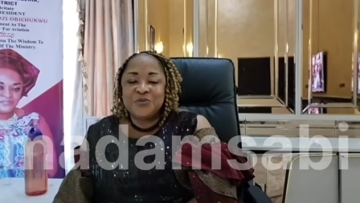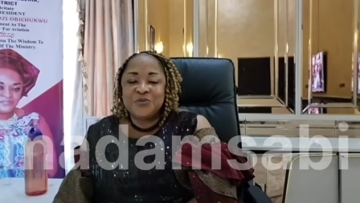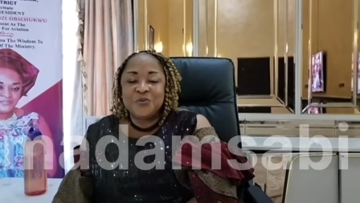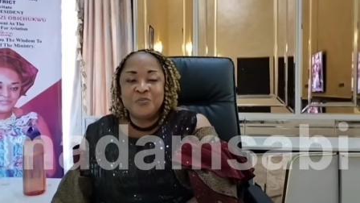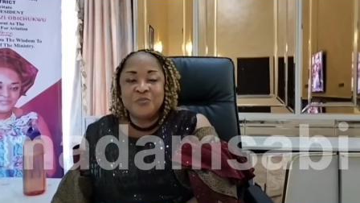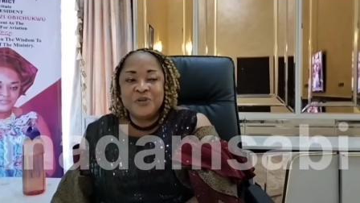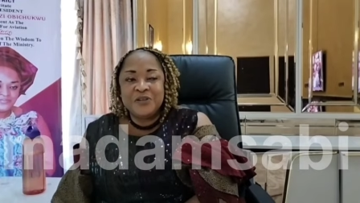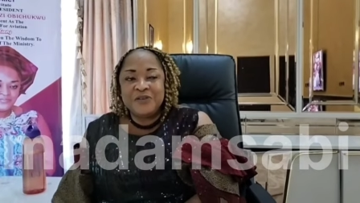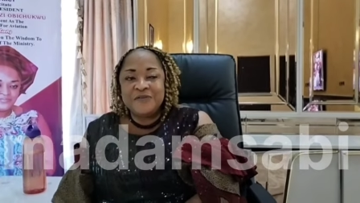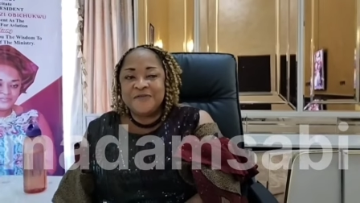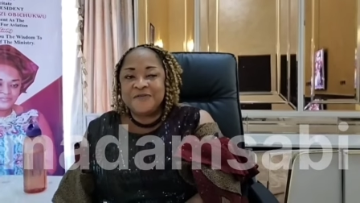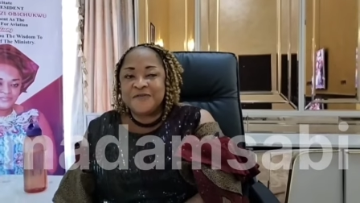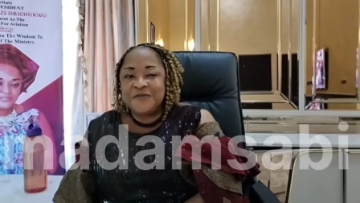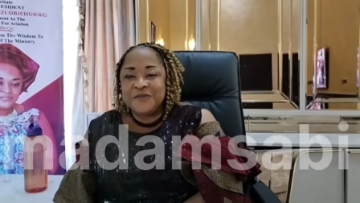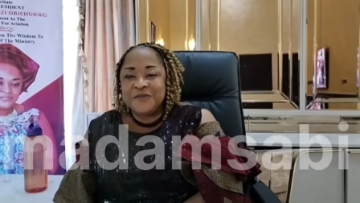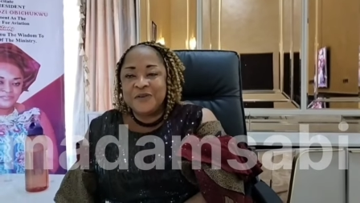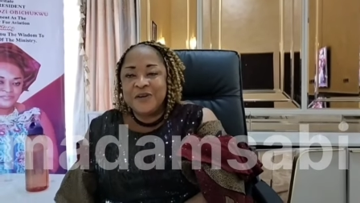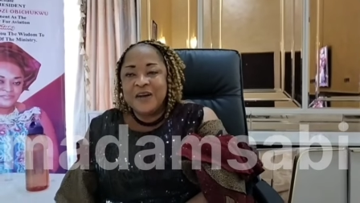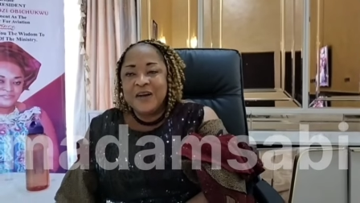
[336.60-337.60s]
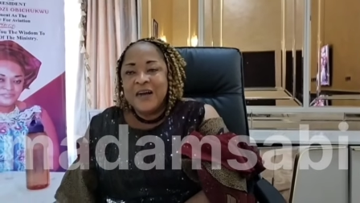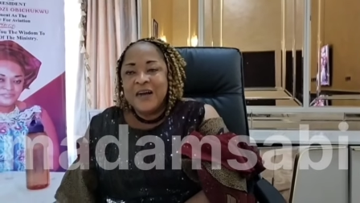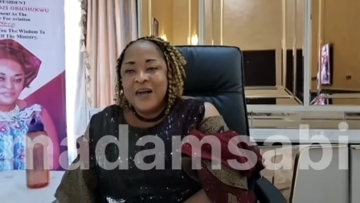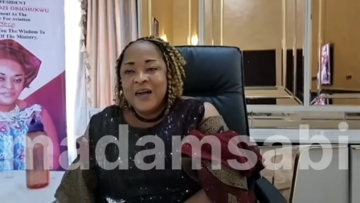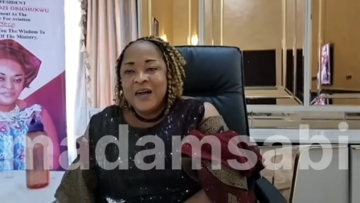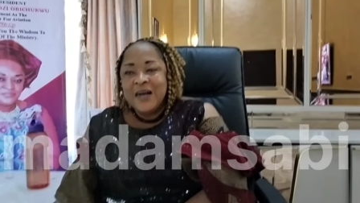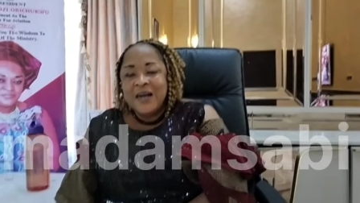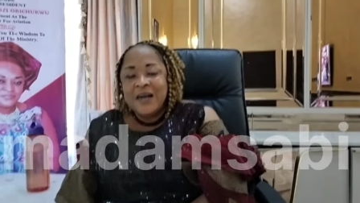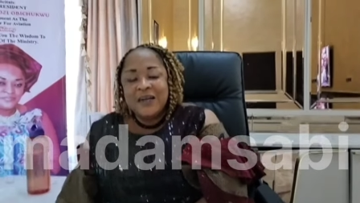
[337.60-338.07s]
so meaningful
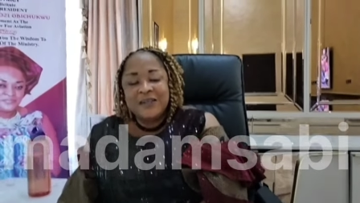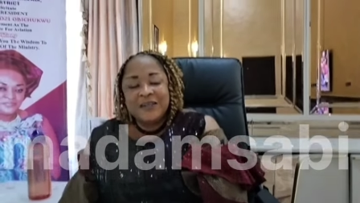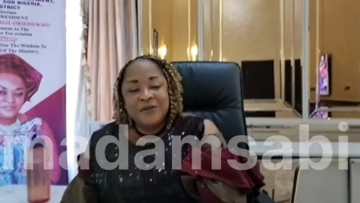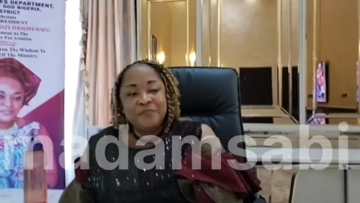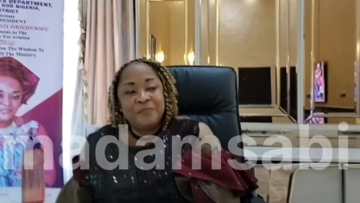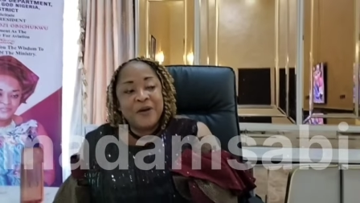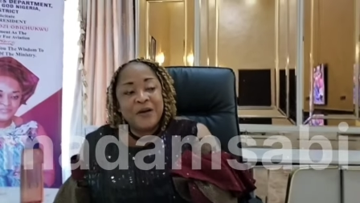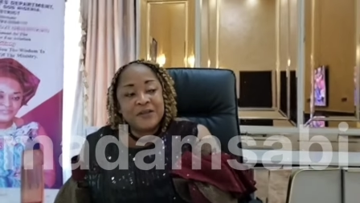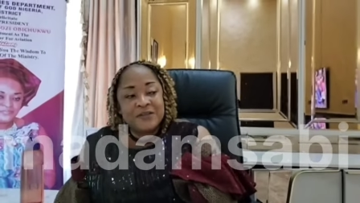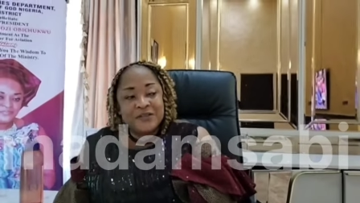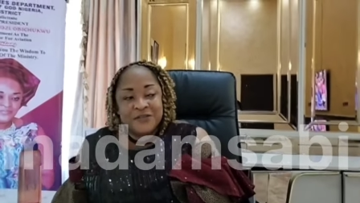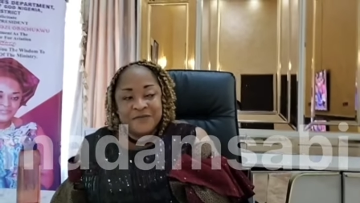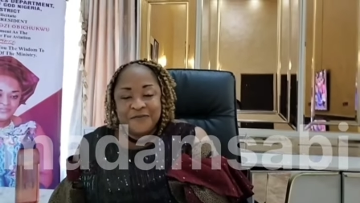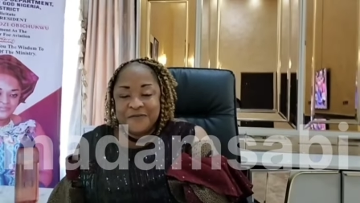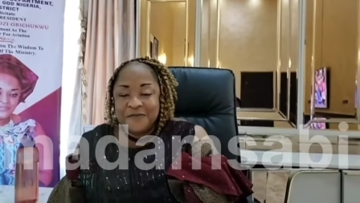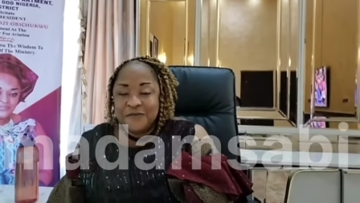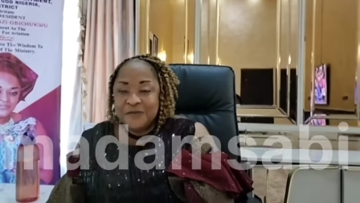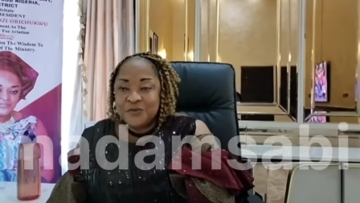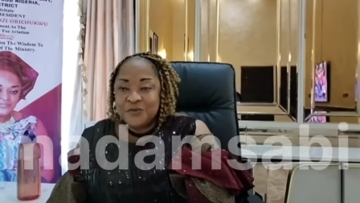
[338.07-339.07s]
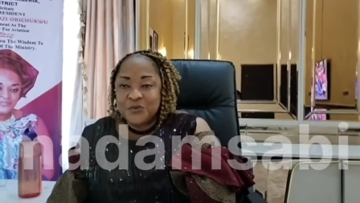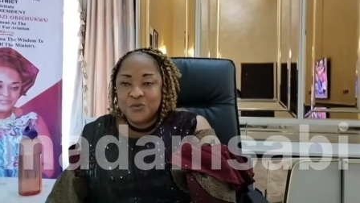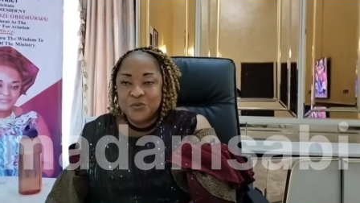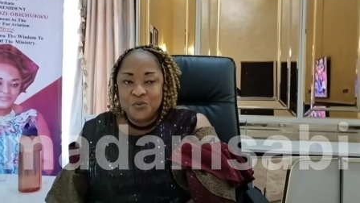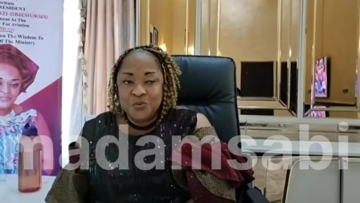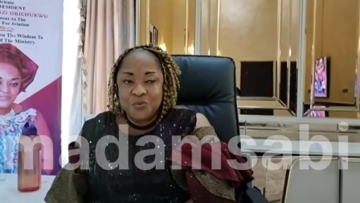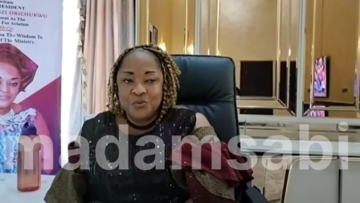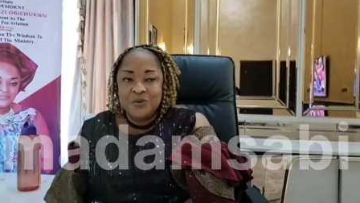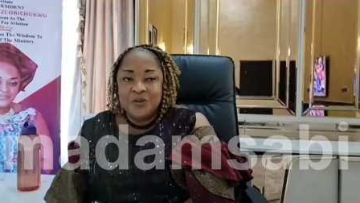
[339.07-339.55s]
and impactful
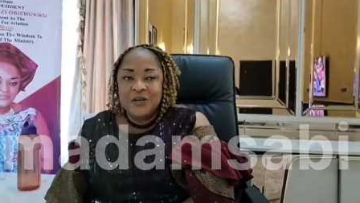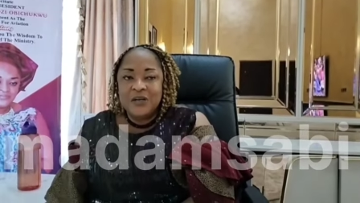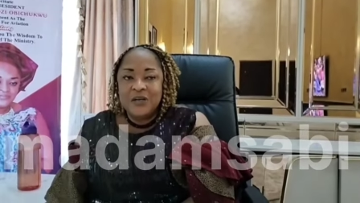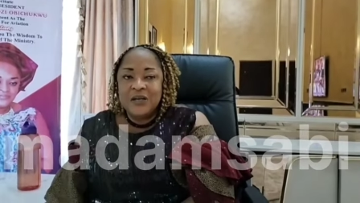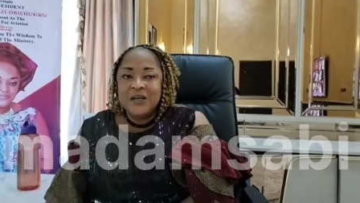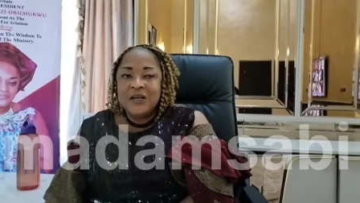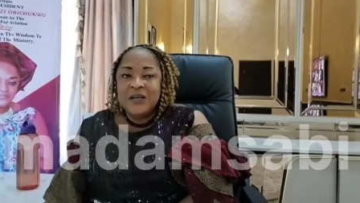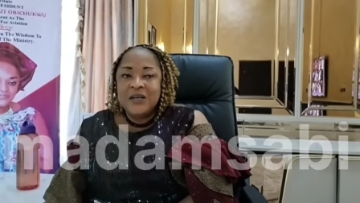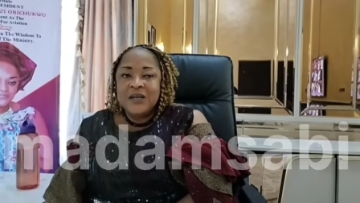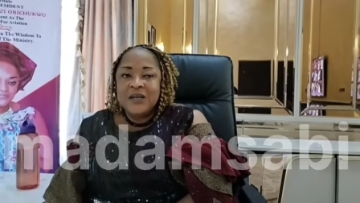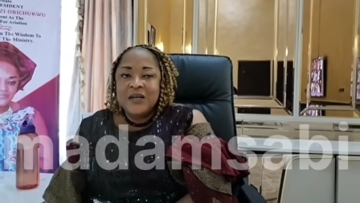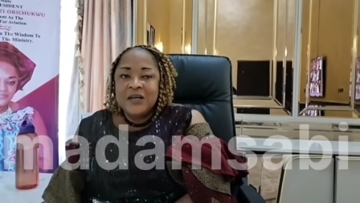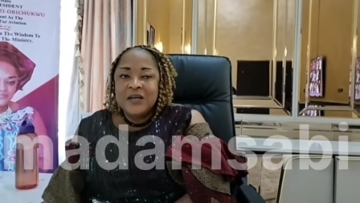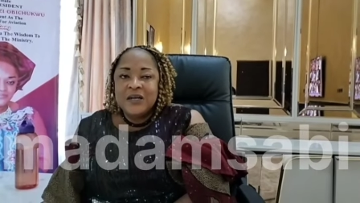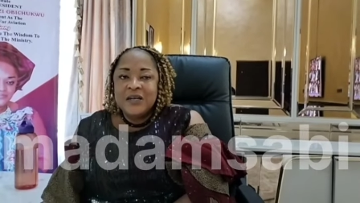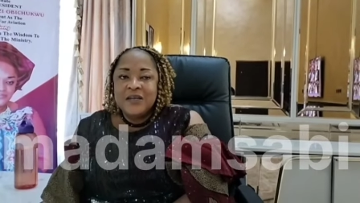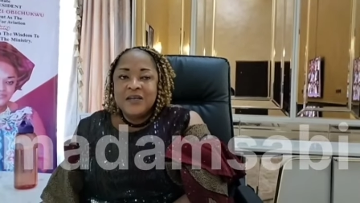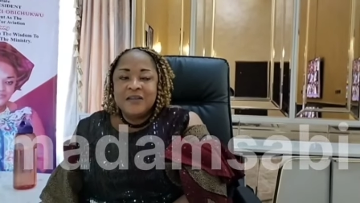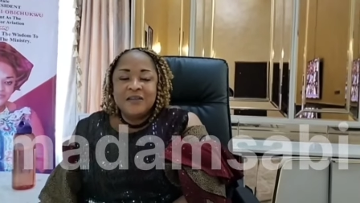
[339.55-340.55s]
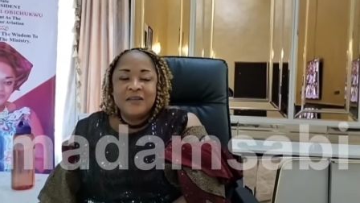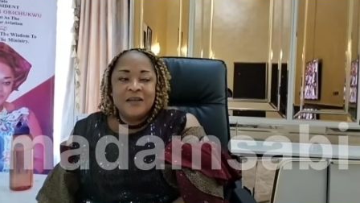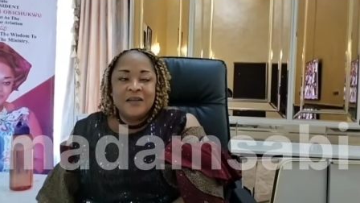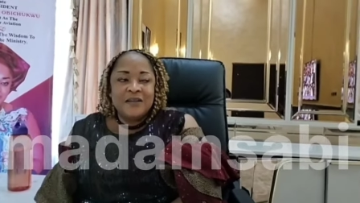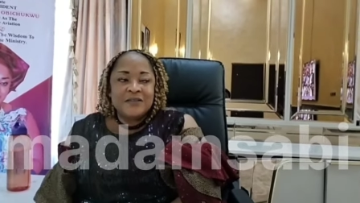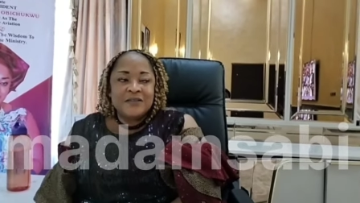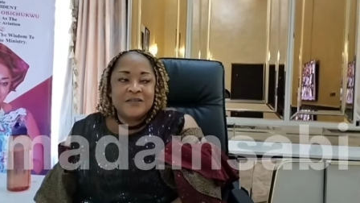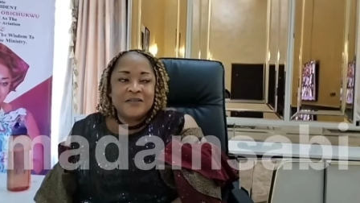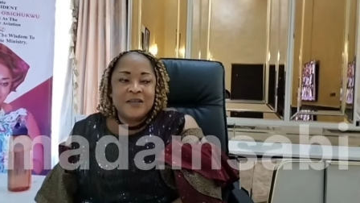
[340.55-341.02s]
too, in
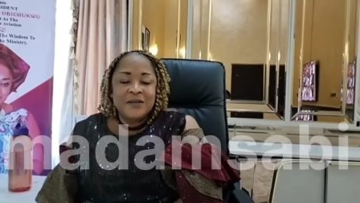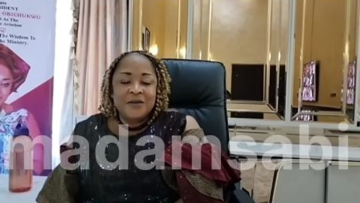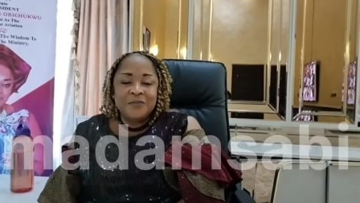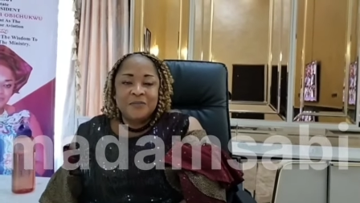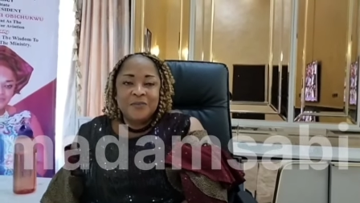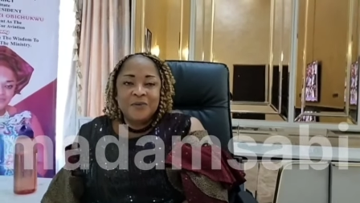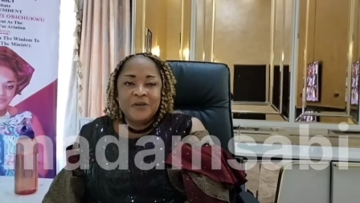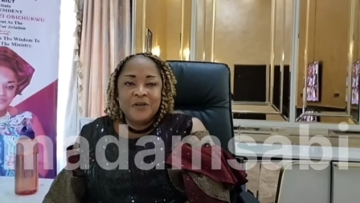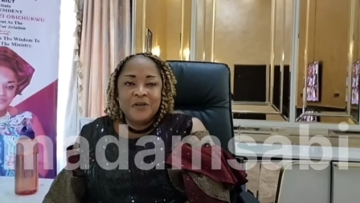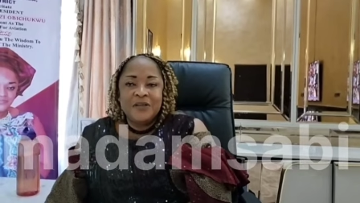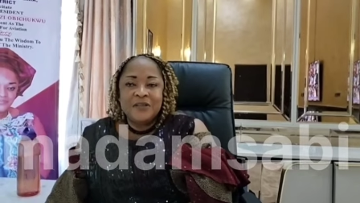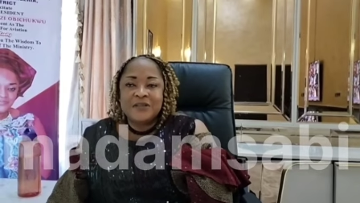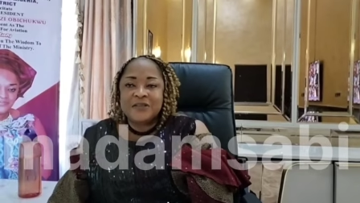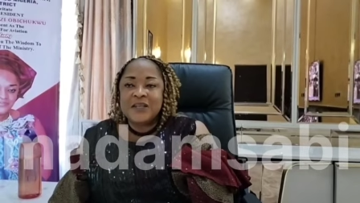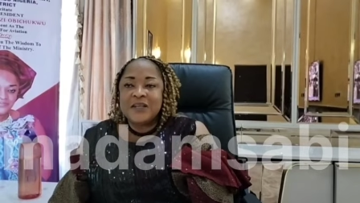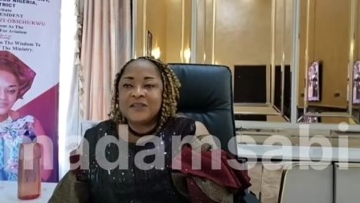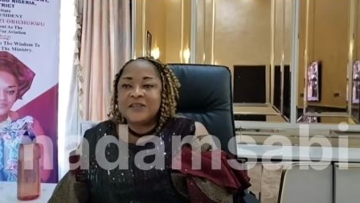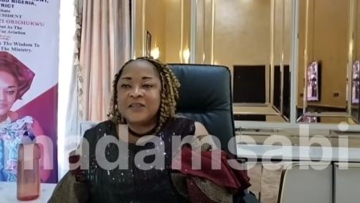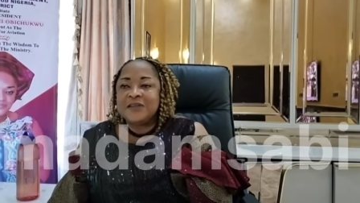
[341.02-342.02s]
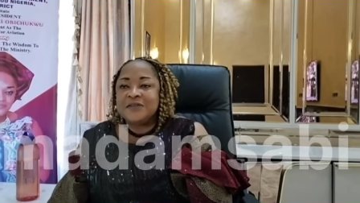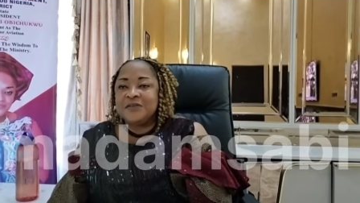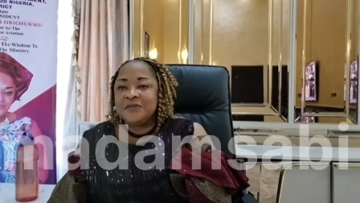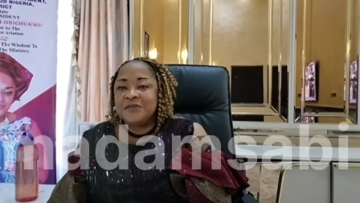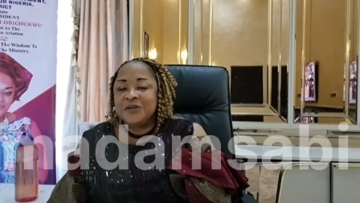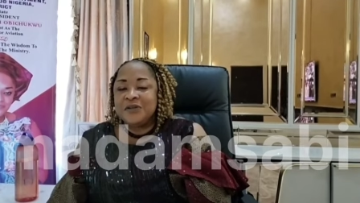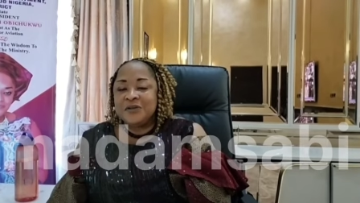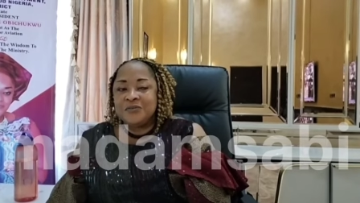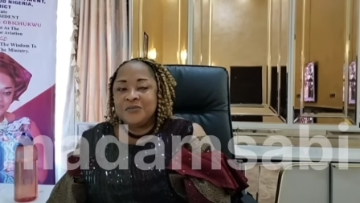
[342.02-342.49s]
that um, he started
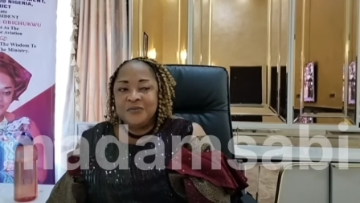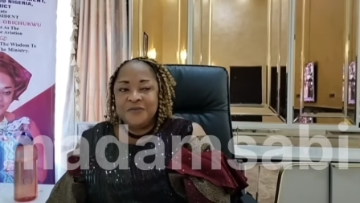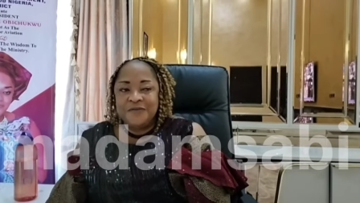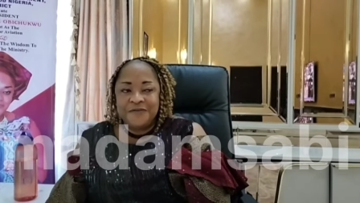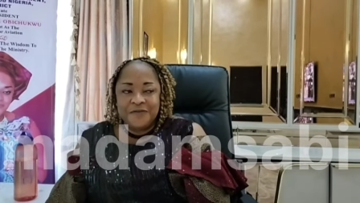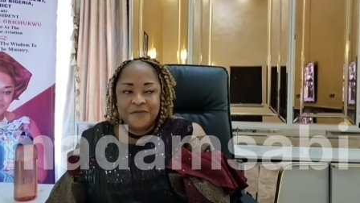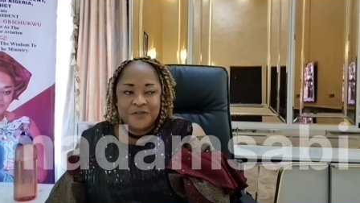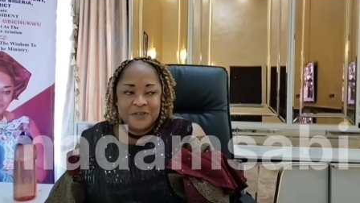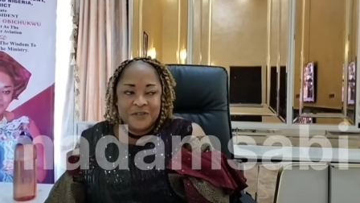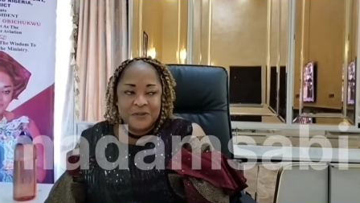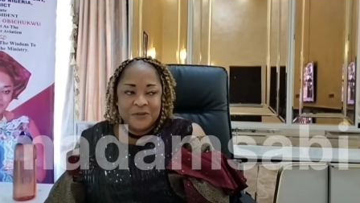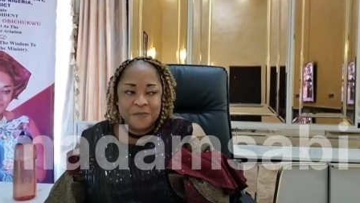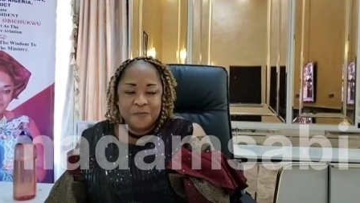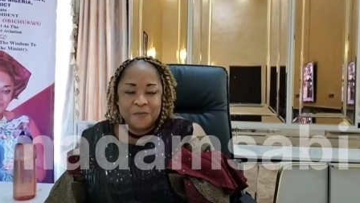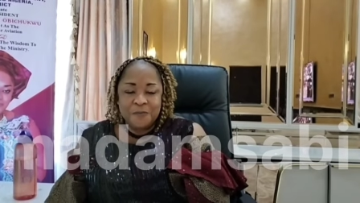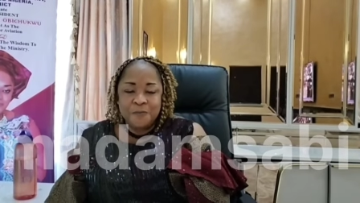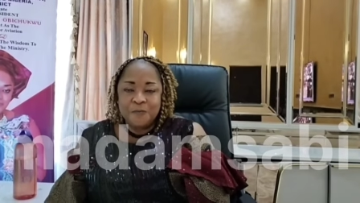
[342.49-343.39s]
on a good footing,